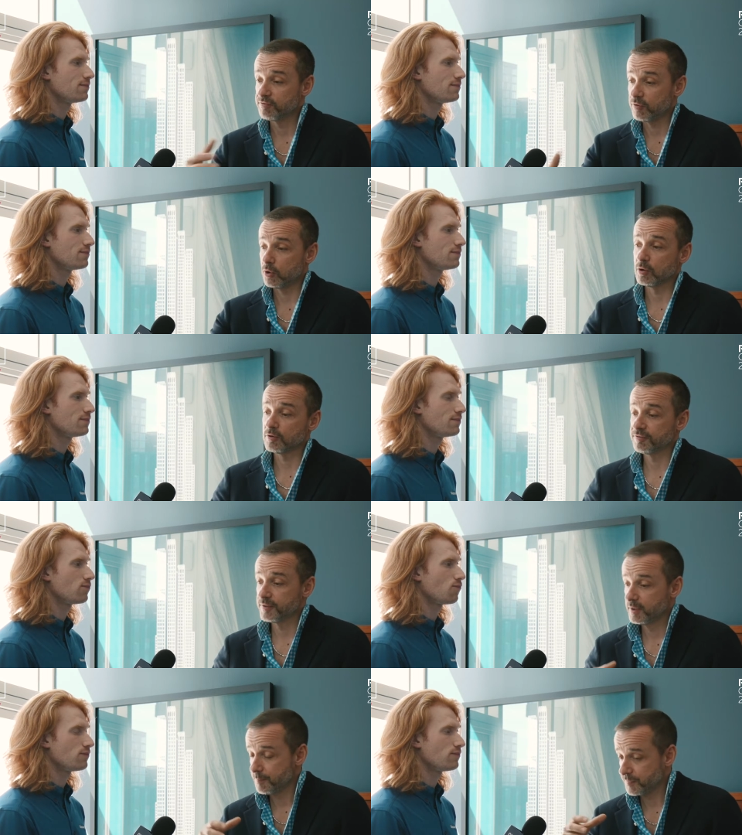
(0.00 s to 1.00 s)

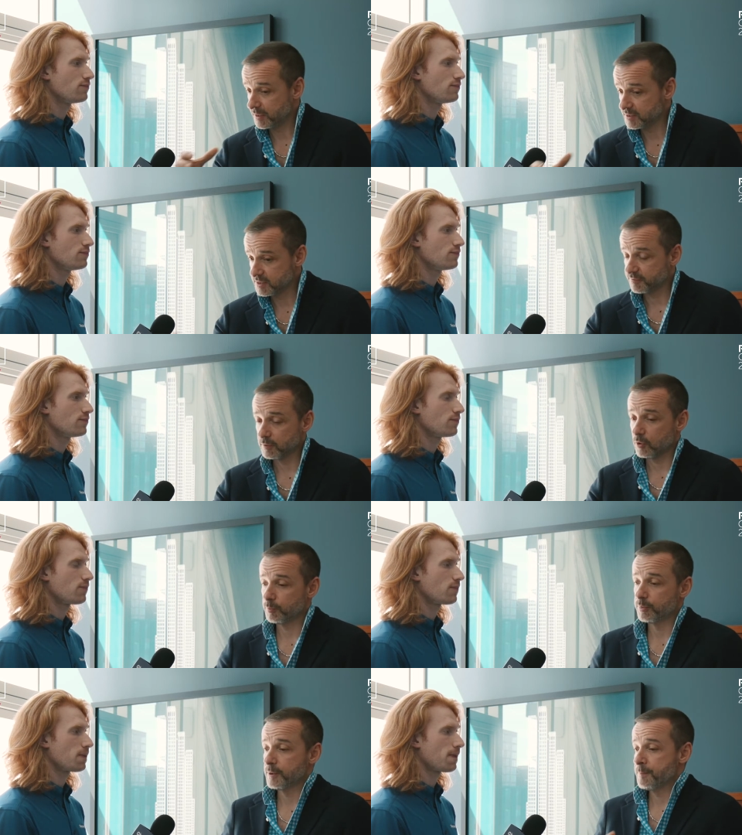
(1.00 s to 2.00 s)
Speaker 1: evolve and
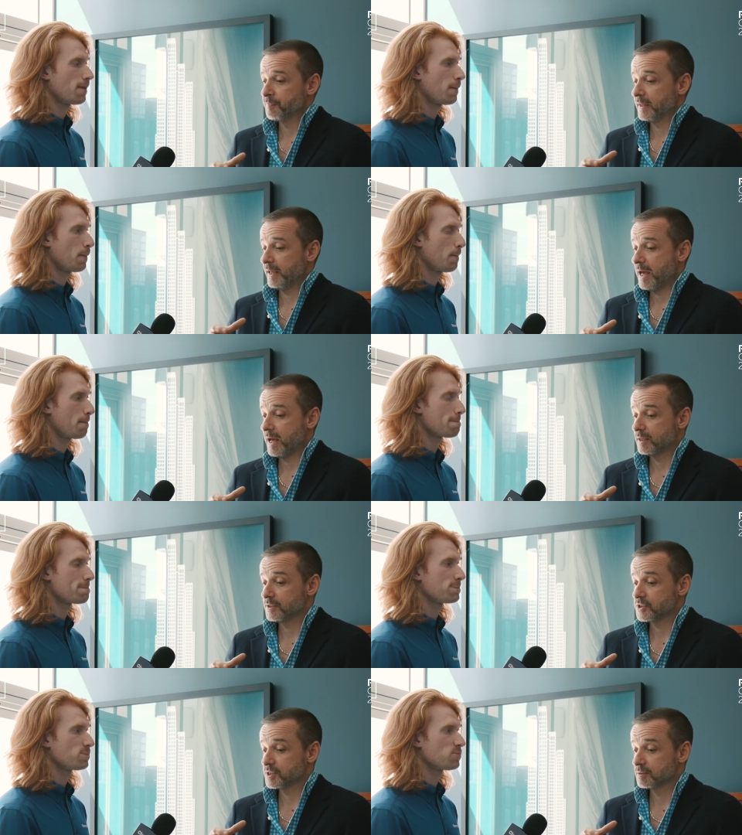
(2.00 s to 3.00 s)
develop
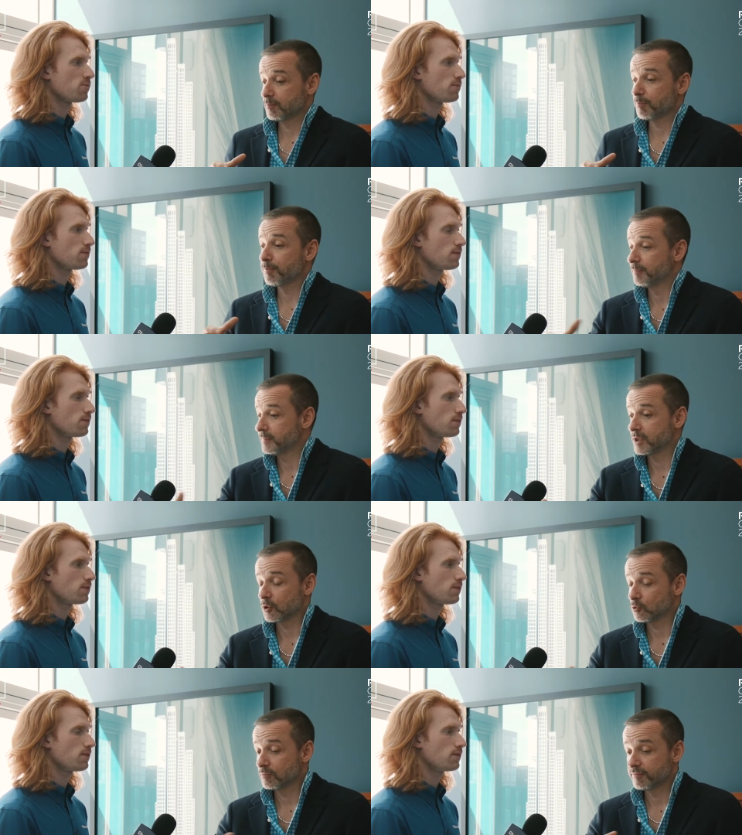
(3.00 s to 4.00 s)
and you
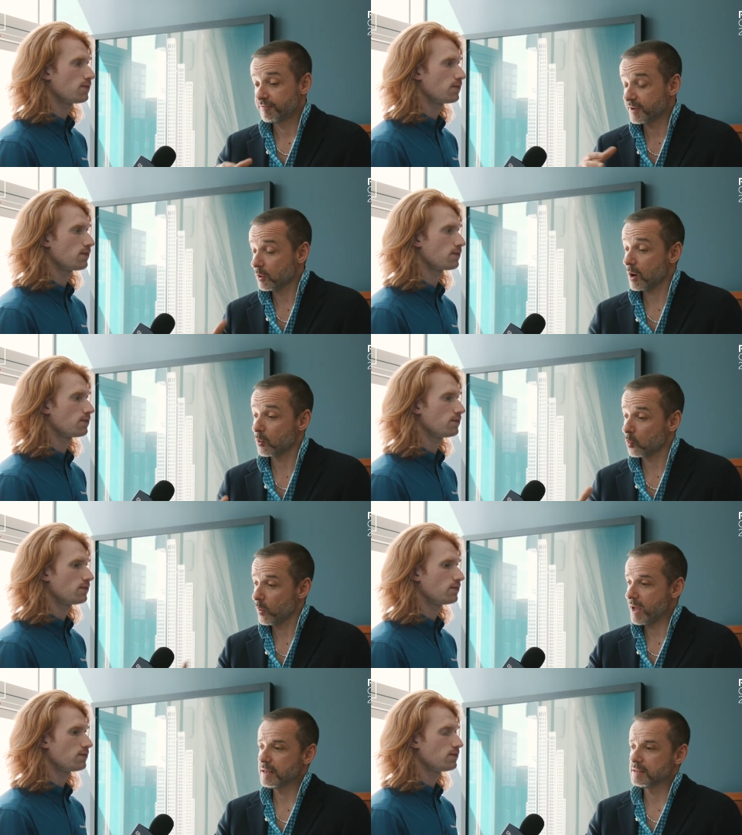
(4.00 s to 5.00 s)
know figure out
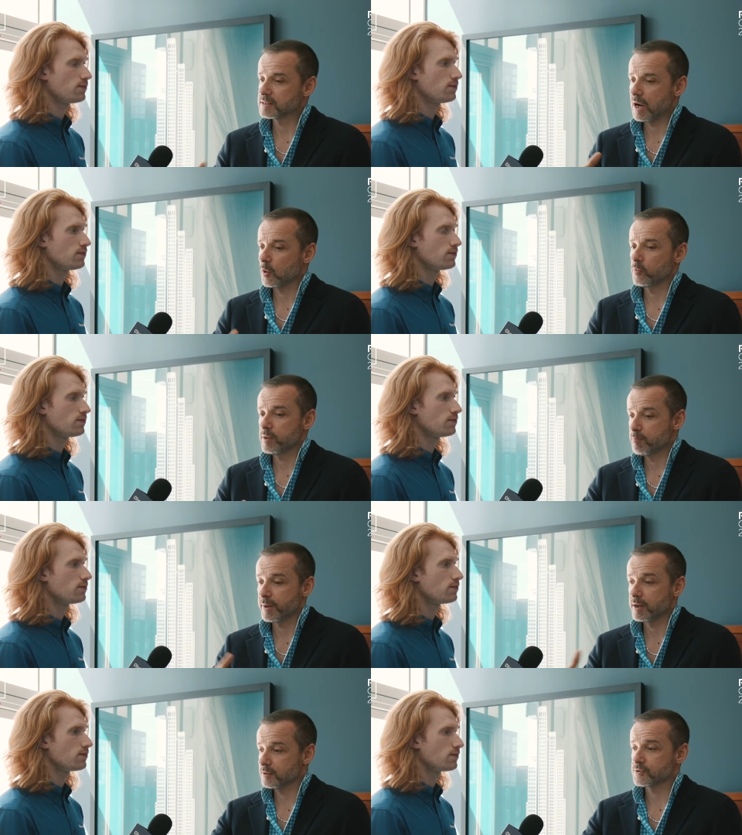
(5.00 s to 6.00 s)
ways how we
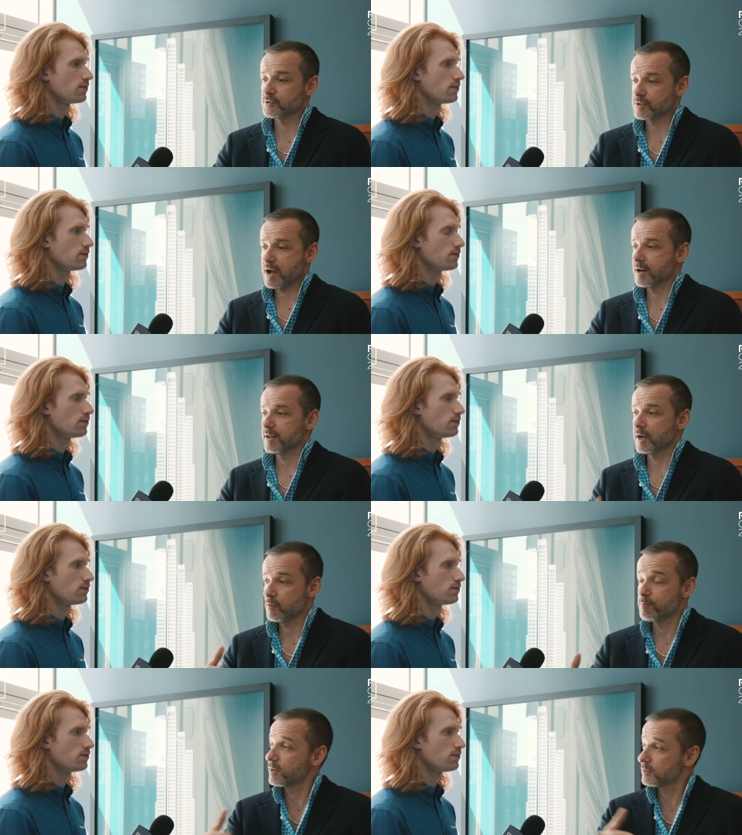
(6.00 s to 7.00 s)
better the society how
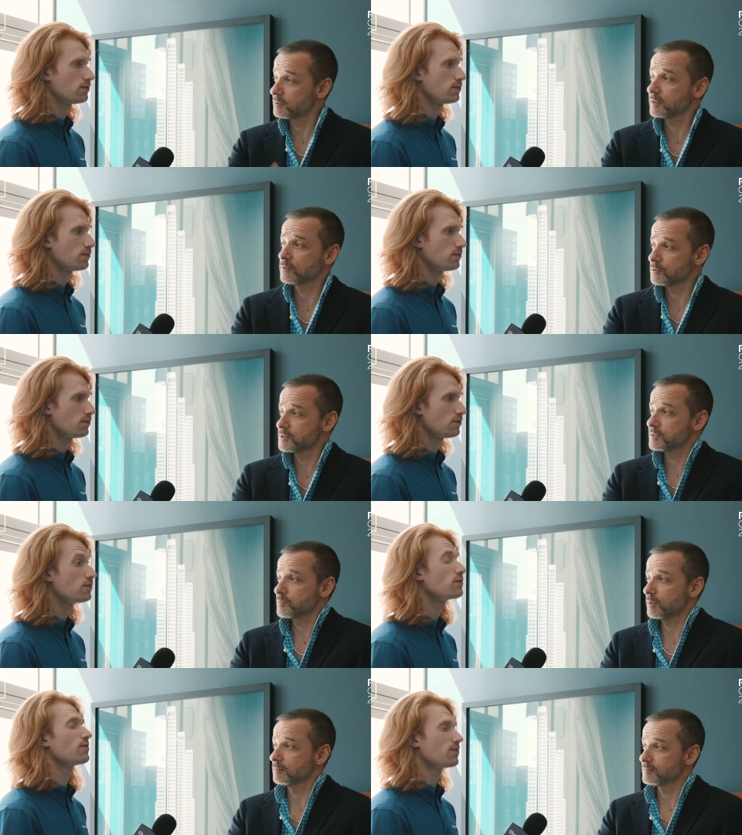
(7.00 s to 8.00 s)
we better the technology
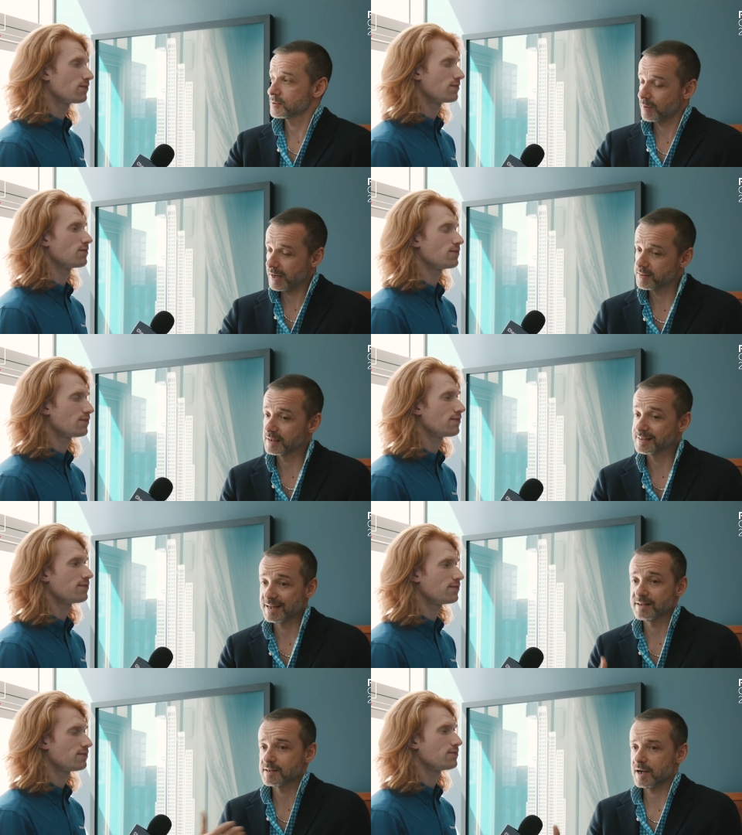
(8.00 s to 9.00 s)
as well so i think
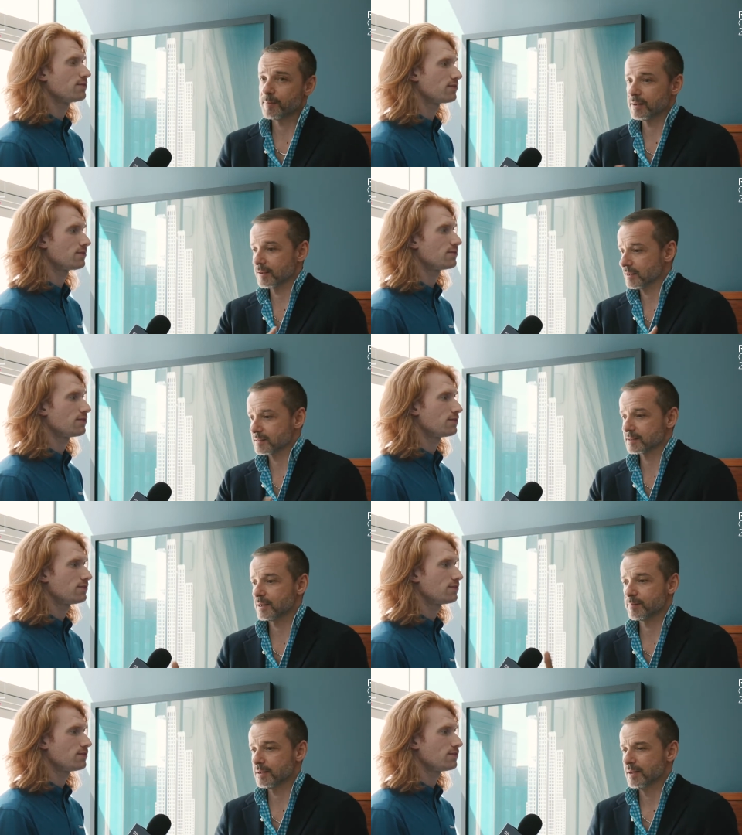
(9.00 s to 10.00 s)
that is coming and that's
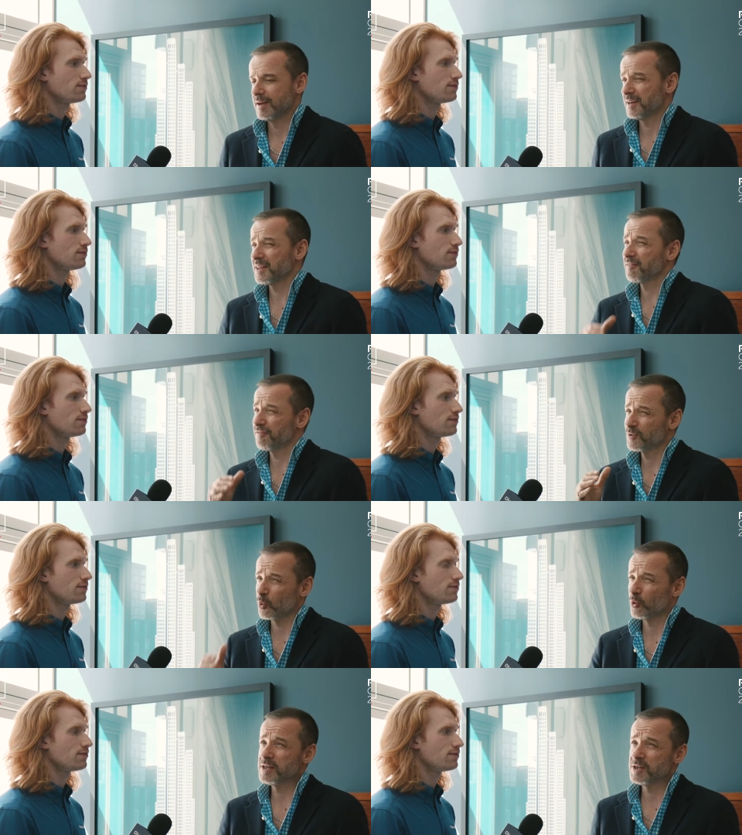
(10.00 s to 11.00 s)
going to be i think
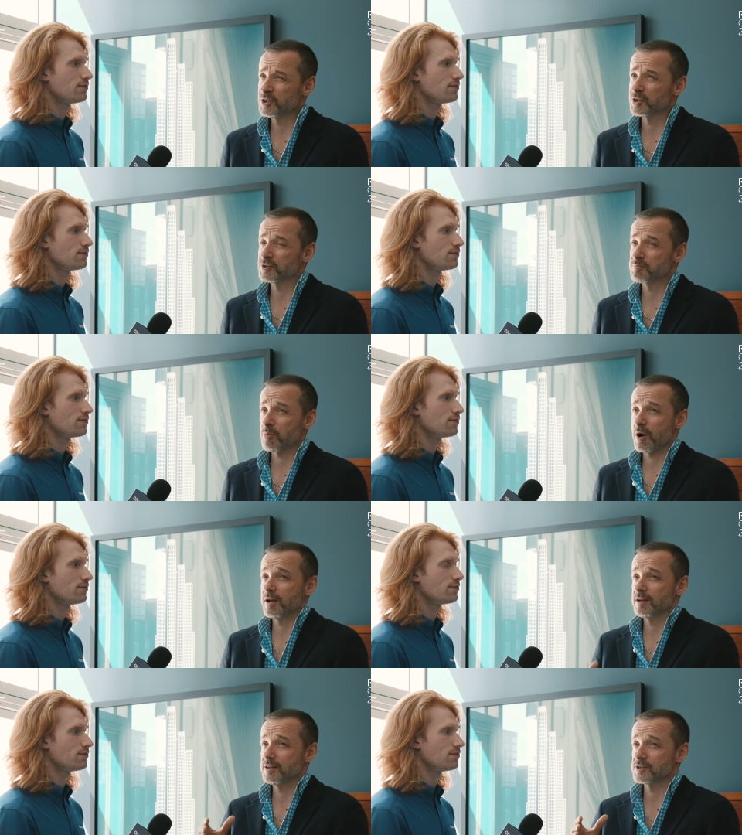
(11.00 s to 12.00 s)
20 years
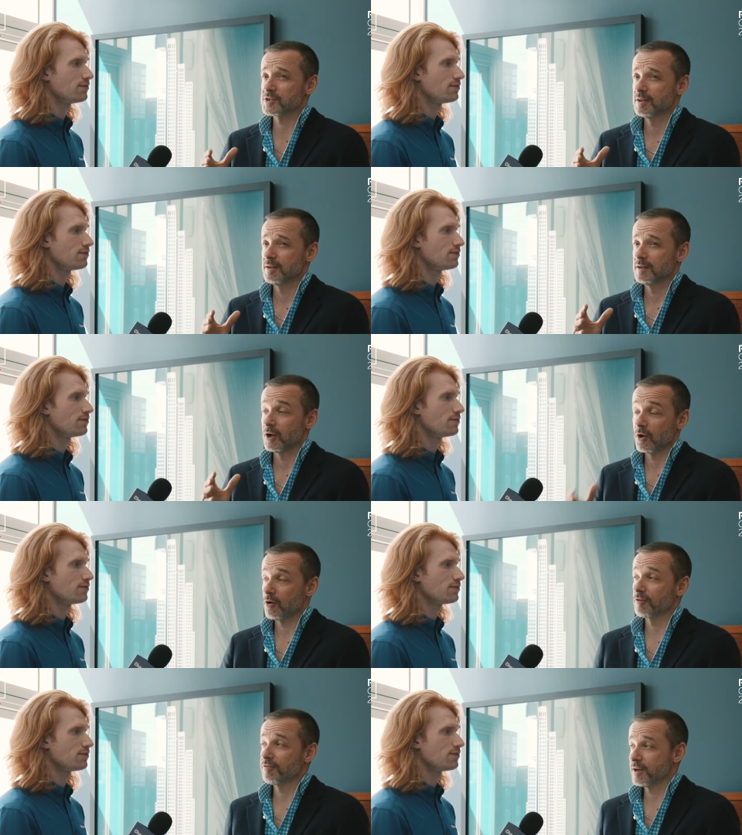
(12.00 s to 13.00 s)
brian is a
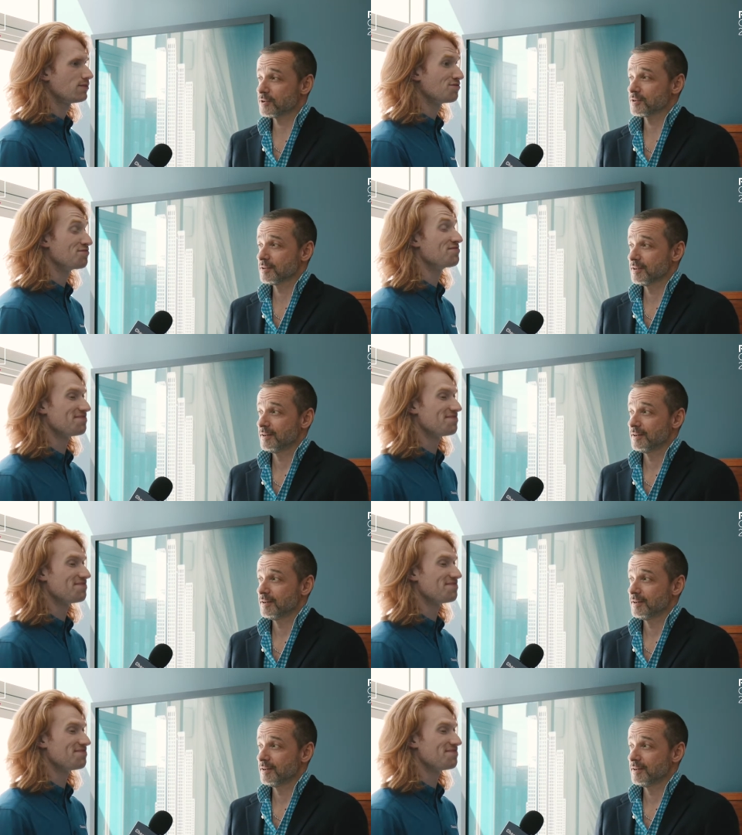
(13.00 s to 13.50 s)
long fetched